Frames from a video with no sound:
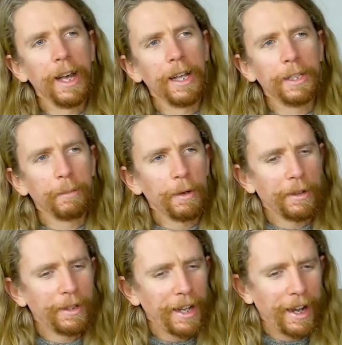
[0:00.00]
and
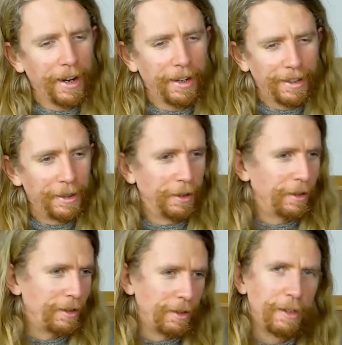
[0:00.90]
spirits are, you know,
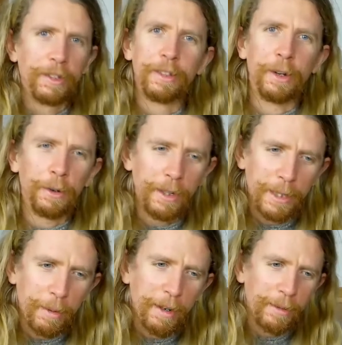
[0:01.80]
there's, there's the Holy
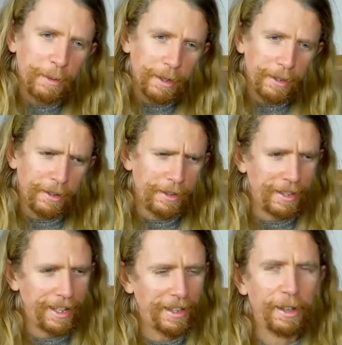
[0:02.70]
Spirit, but also there's
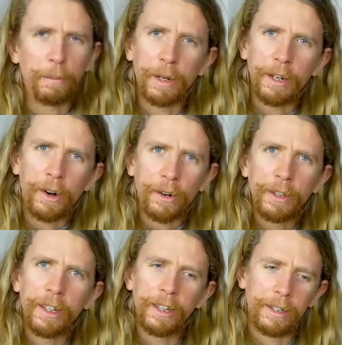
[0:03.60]
the, the complete
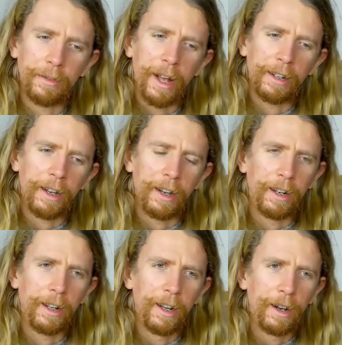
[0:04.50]
earthiness of
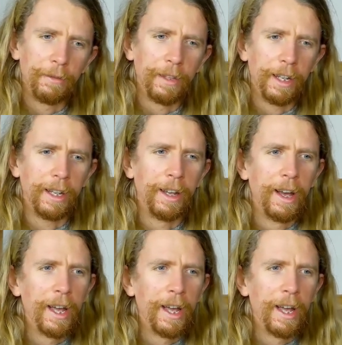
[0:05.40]
alcohol, of the,